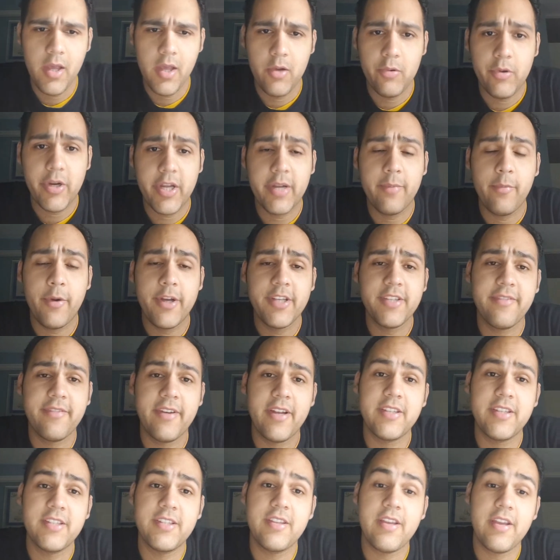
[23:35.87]
Reggae Boys
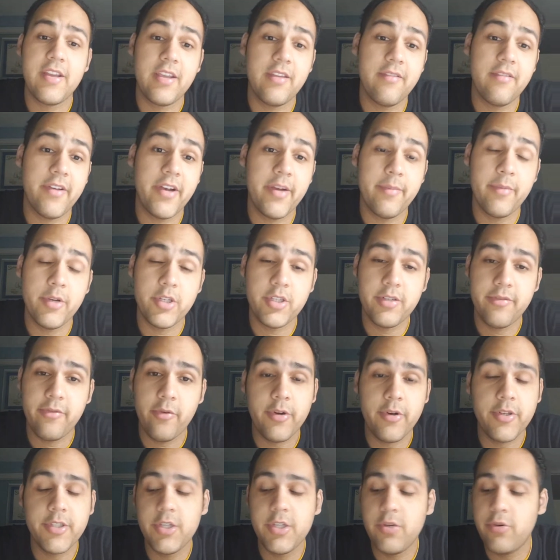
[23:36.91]
fans, thank you very much
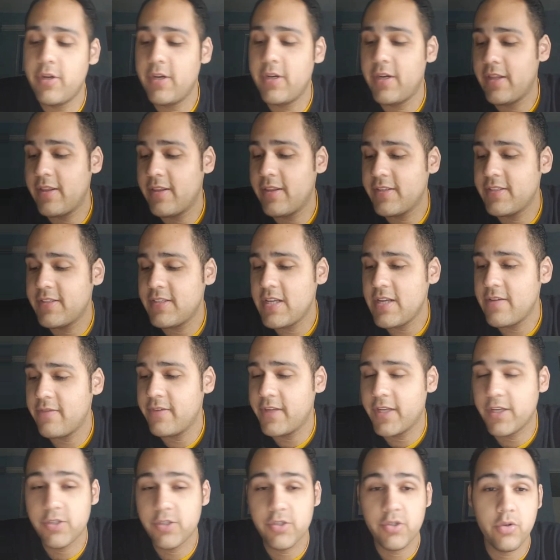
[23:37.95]
for tuning in this
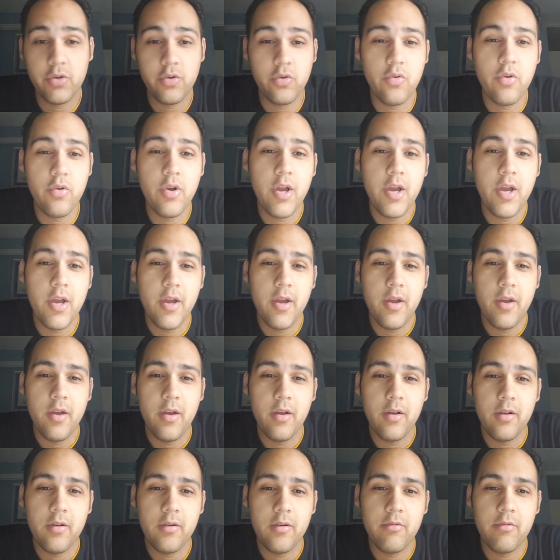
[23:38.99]
evening to
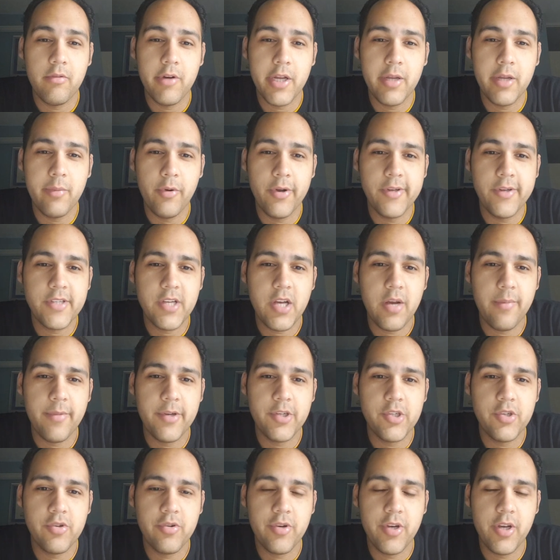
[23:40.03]
Reggae Boys
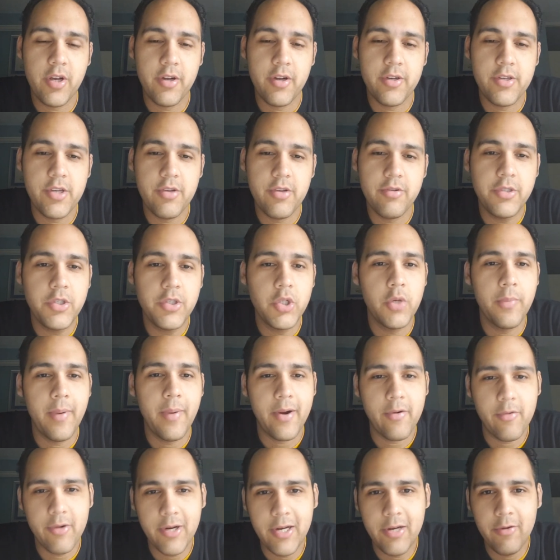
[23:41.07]
commentary on YouTube. I
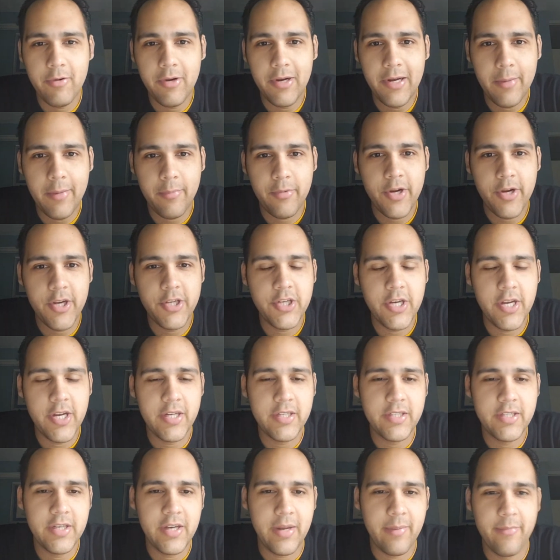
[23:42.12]
really, really
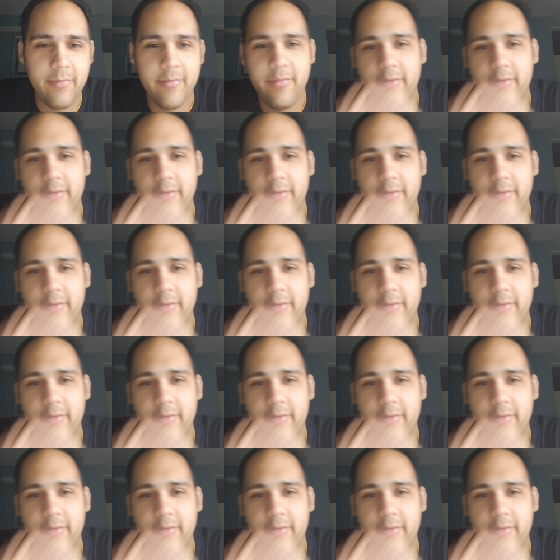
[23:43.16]
appreciate it. I'm